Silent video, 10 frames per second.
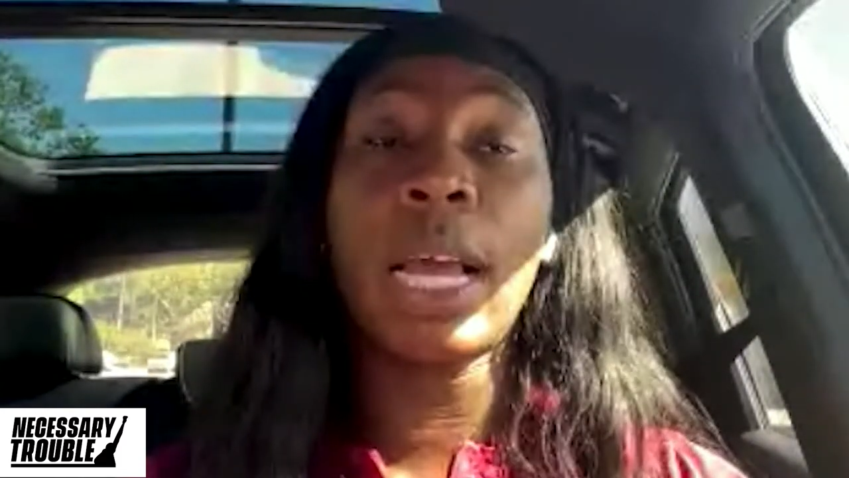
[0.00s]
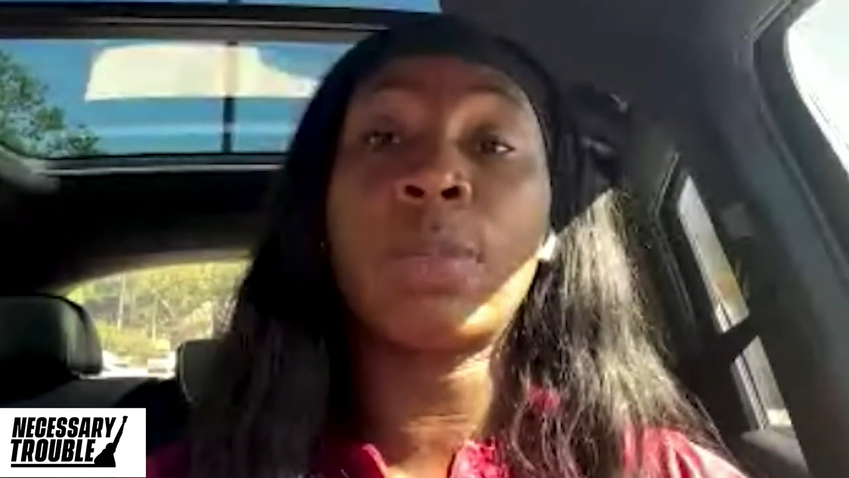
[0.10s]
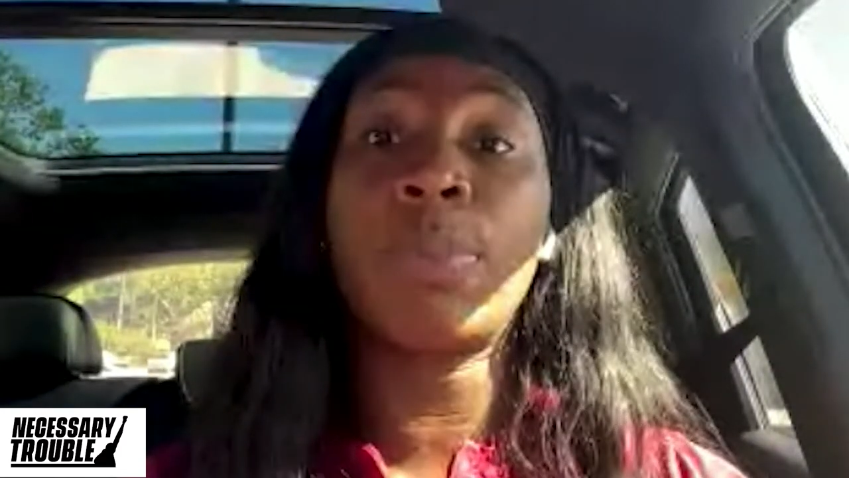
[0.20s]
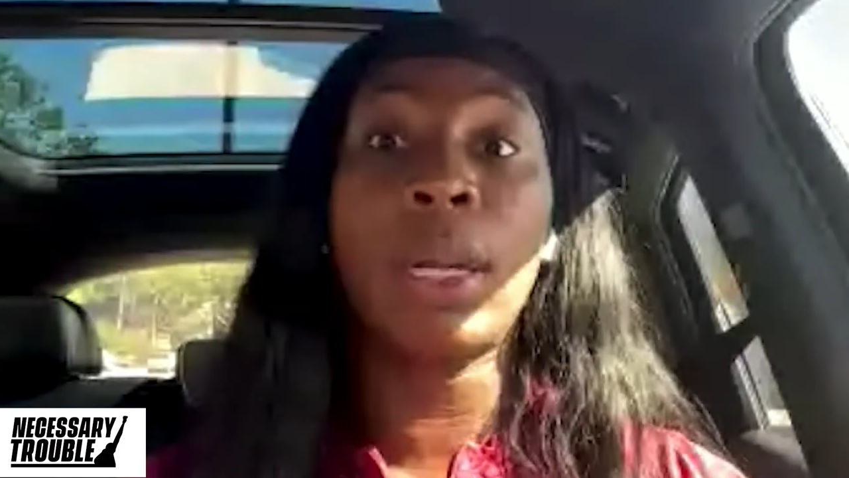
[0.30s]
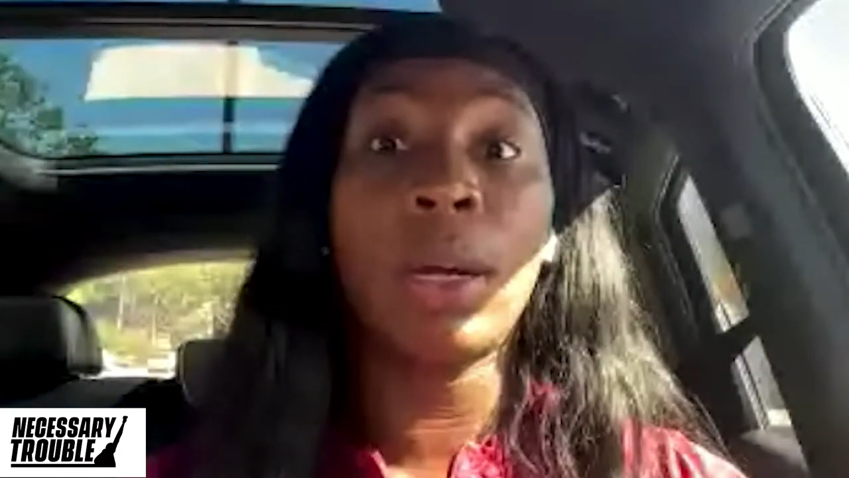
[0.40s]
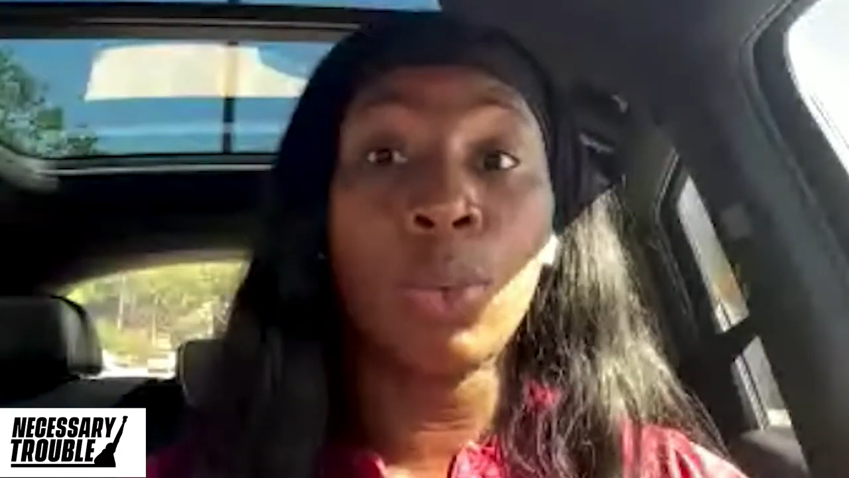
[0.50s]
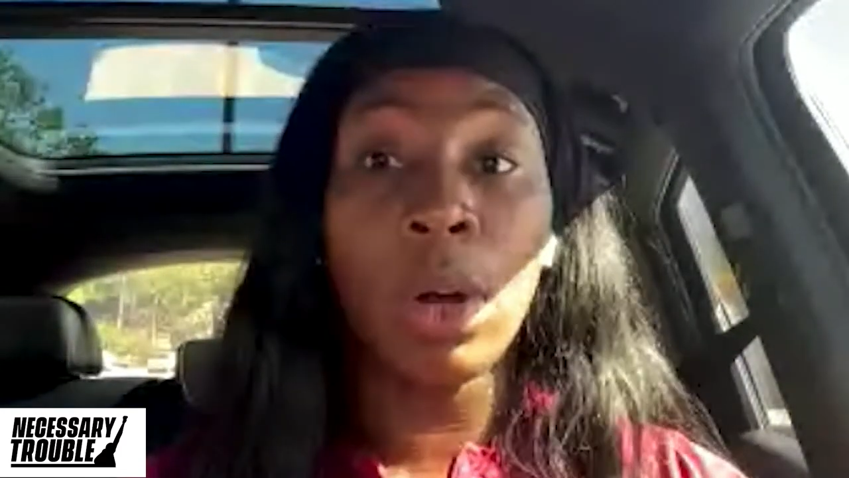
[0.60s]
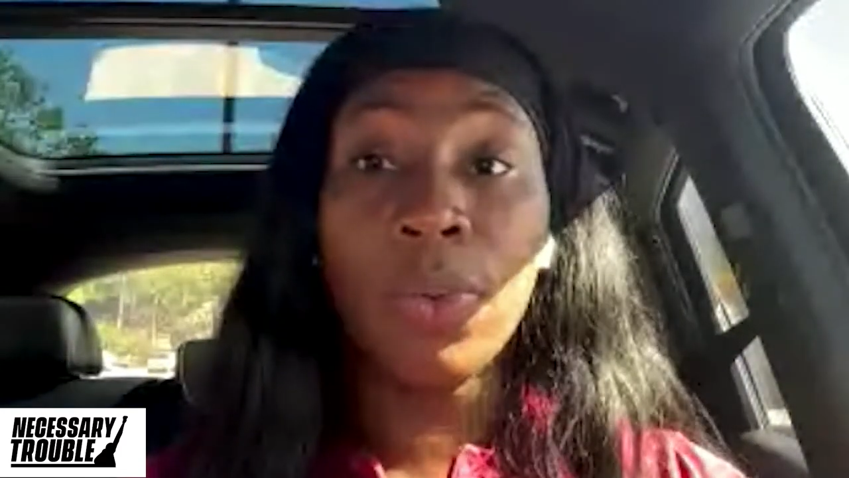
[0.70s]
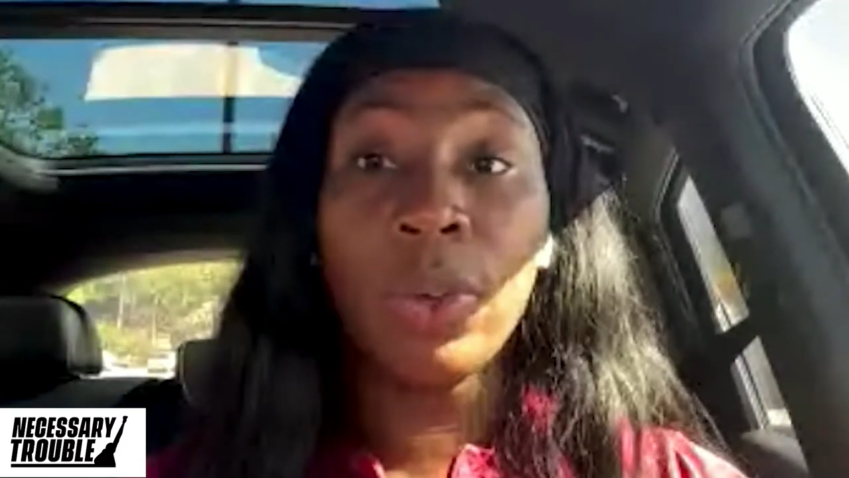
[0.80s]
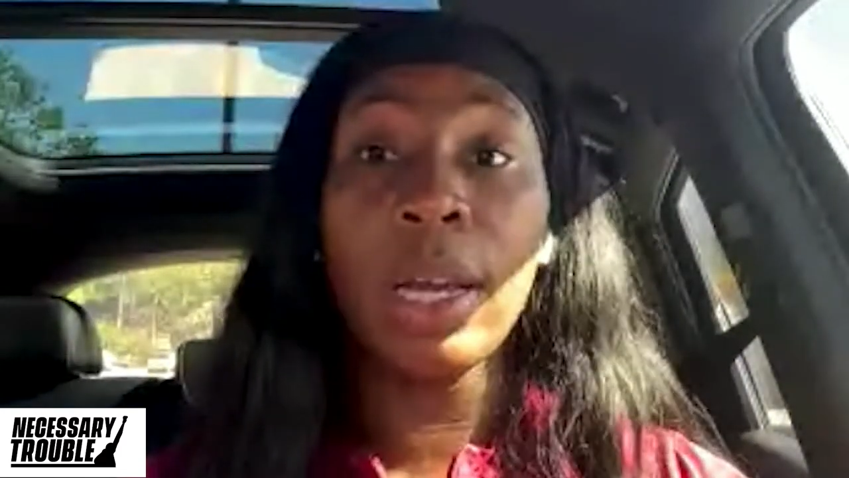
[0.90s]
has been a
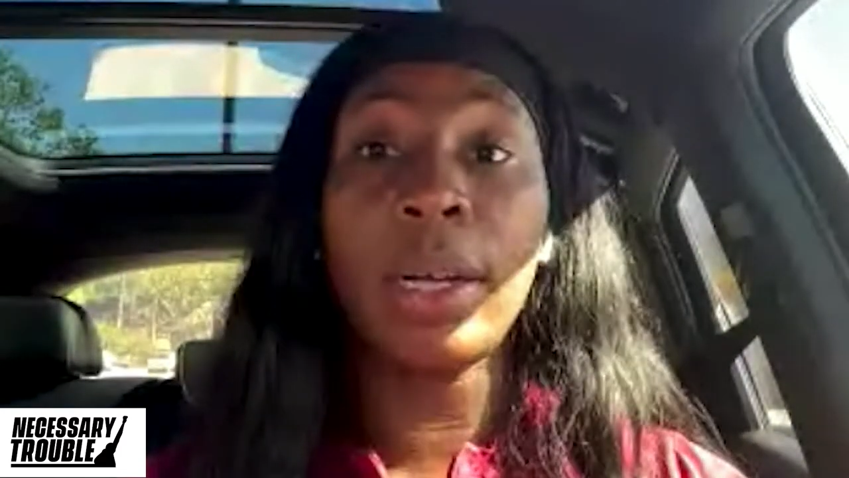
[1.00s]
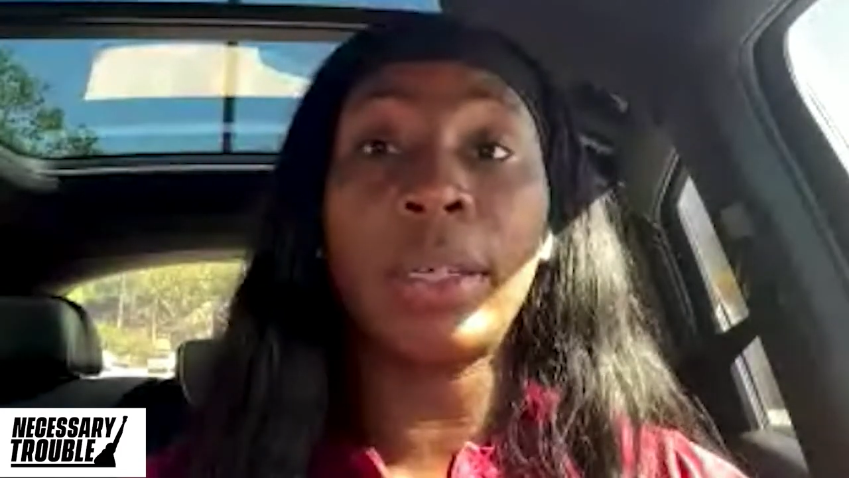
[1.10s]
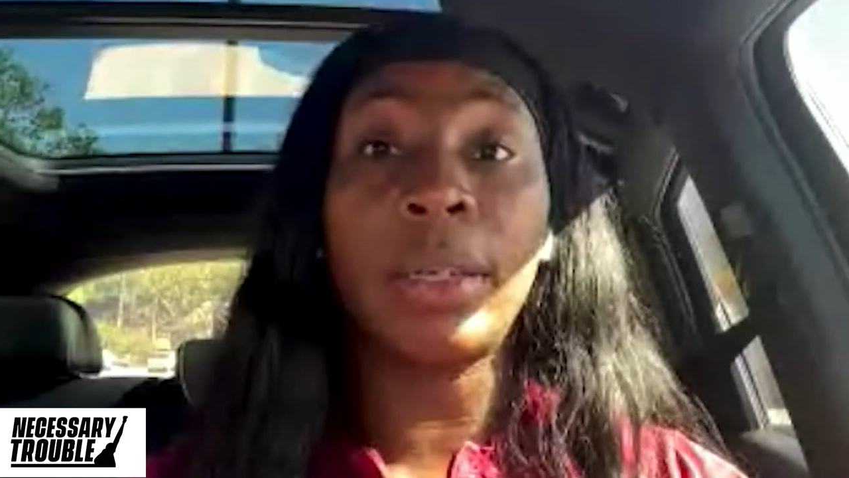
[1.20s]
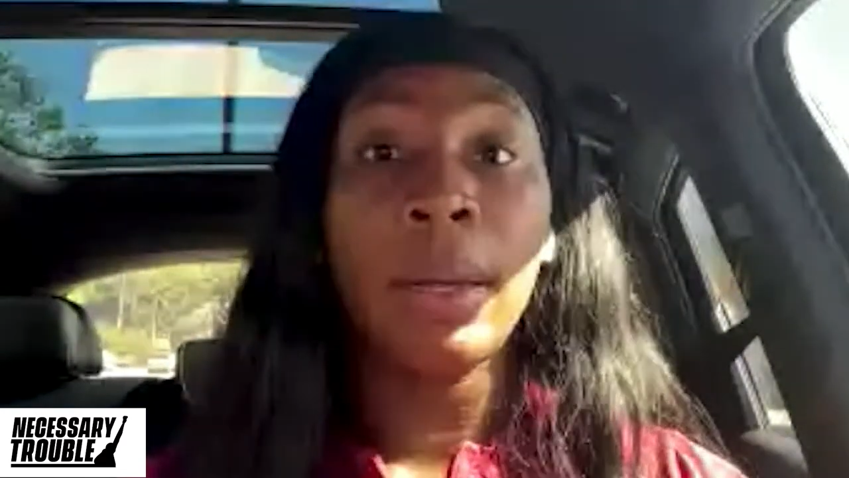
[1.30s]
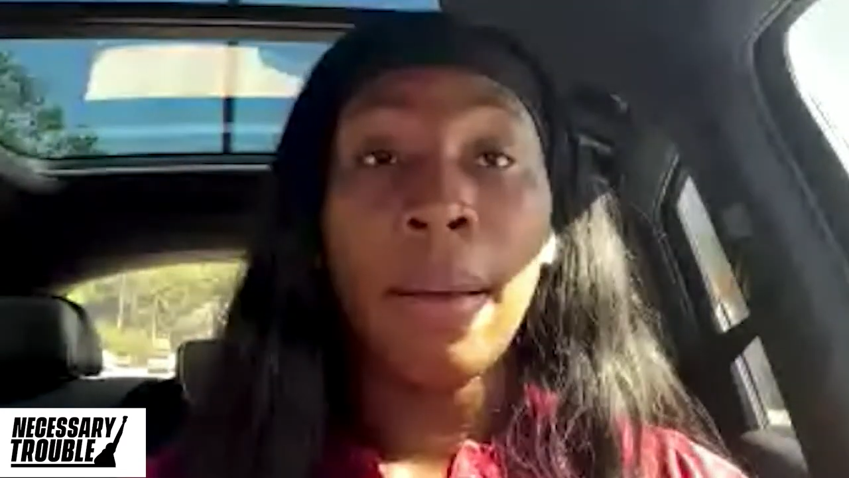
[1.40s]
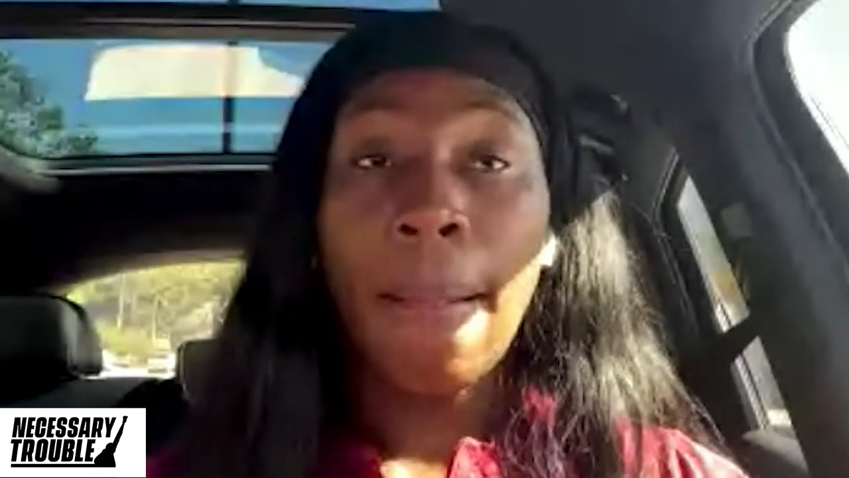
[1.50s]
rough year.